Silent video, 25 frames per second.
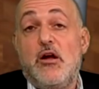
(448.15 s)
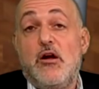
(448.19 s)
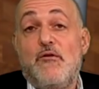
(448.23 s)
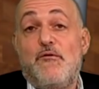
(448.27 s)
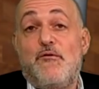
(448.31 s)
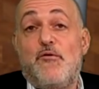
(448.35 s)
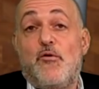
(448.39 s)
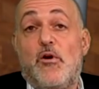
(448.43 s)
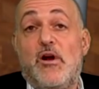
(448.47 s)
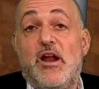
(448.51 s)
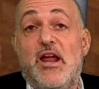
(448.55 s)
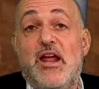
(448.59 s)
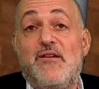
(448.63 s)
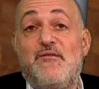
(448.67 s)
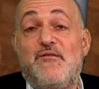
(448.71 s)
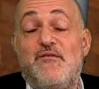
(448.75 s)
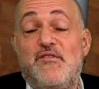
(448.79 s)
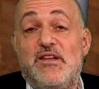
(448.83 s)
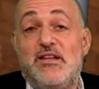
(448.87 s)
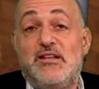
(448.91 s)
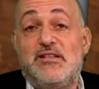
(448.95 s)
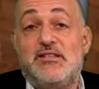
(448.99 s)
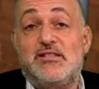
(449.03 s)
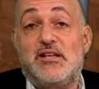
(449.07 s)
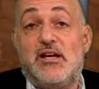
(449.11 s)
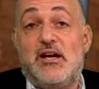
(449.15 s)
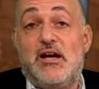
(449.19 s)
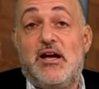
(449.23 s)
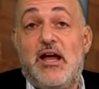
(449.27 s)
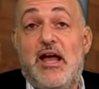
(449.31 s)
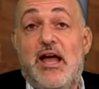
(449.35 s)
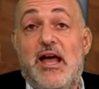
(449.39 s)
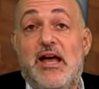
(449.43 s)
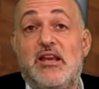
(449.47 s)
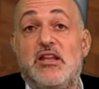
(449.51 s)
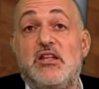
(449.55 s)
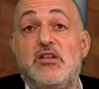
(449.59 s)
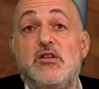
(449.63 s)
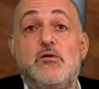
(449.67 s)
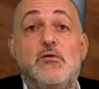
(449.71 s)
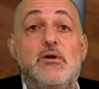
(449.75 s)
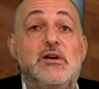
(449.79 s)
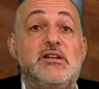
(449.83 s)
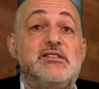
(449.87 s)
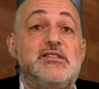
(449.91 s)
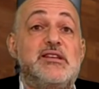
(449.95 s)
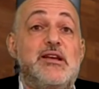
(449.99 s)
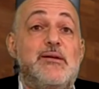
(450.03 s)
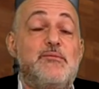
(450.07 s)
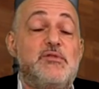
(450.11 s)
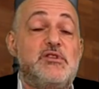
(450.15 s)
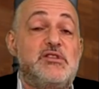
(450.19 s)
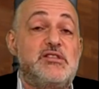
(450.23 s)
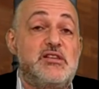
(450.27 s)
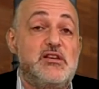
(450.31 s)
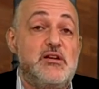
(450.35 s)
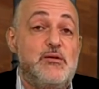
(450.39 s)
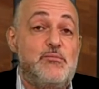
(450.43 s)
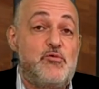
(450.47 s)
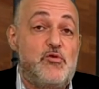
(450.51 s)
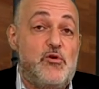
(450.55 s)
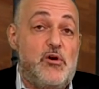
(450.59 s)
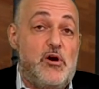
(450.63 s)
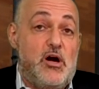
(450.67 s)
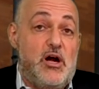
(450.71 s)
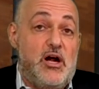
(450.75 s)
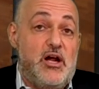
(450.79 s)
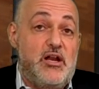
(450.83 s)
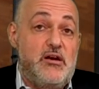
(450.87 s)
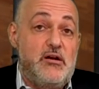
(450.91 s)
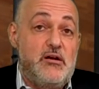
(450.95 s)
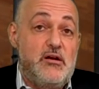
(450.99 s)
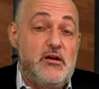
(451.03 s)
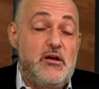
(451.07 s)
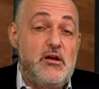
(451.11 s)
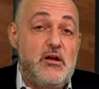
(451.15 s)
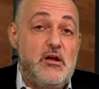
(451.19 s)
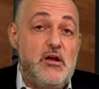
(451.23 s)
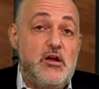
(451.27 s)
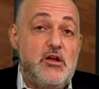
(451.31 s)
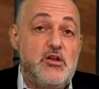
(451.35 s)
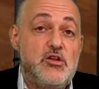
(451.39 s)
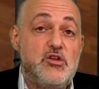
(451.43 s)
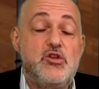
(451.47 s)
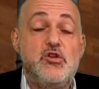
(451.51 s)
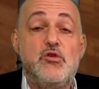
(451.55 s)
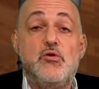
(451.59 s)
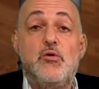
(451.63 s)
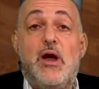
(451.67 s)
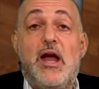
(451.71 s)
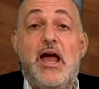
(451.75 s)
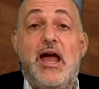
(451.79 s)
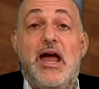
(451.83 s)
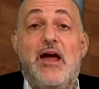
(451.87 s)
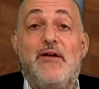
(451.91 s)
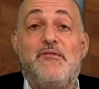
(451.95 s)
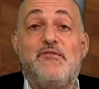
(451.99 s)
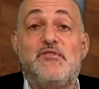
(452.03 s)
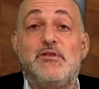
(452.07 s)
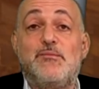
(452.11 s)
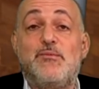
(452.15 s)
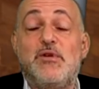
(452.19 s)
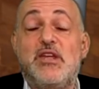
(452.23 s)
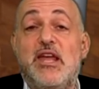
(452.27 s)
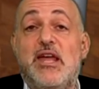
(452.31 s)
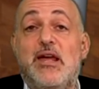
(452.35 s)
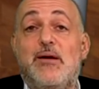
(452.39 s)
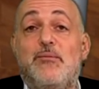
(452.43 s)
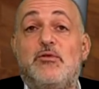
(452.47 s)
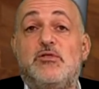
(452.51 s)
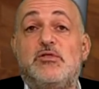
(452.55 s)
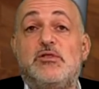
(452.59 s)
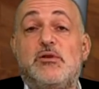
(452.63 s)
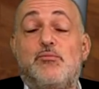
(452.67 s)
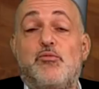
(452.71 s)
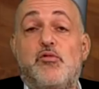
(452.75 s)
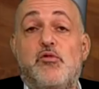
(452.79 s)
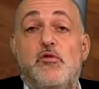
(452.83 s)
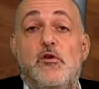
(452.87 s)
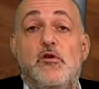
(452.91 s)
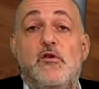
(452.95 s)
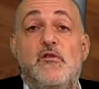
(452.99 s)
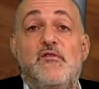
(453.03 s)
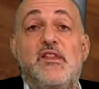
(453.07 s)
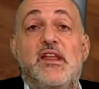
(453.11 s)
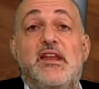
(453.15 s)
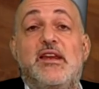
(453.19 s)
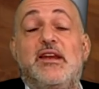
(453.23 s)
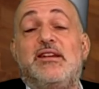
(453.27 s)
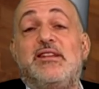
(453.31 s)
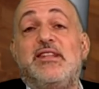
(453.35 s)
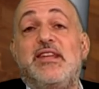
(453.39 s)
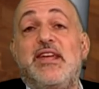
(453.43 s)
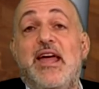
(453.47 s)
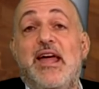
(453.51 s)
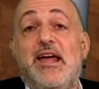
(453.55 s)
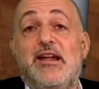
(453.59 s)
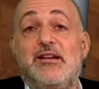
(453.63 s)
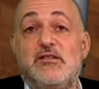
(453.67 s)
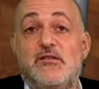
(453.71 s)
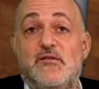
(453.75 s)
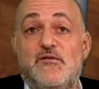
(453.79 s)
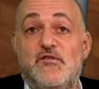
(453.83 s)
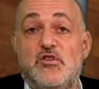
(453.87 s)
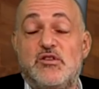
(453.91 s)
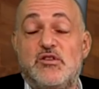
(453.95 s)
for a visa at a U.S. embassy abroad, you have to be able to prove that at the end of your